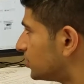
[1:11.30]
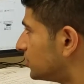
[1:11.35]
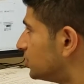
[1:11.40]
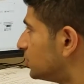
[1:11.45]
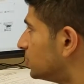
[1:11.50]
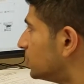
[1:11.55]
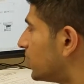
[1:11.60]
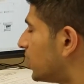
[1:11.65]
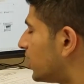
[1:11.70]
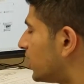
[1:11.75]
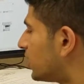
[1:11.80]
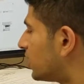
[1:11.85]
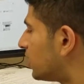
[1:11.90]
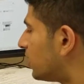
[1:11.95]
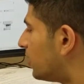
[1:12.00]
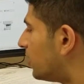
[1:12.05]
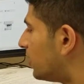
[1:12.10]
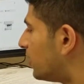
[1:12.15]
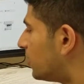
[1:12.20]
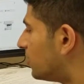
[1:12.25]
going to do
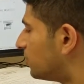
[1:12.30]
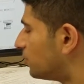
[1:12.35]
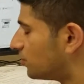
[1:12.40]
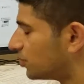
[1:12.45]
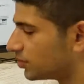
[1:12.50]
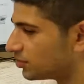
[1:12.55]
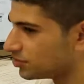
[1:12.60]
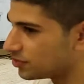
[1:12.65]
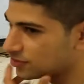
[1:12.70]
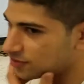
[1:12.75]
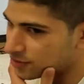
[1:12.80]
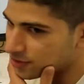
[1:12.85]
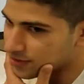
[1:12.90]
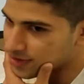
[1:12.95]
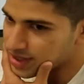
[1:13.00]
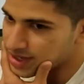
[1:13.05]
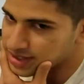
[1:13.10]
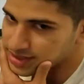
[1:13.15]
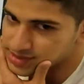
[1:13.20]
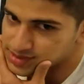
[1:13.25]
that. But before
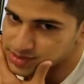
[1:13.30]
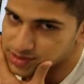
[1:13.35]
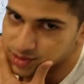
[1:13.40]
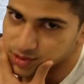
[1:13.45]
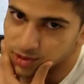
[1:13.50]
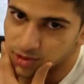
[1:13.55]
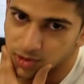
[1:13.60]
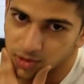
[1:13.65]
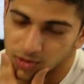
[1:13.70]
that, so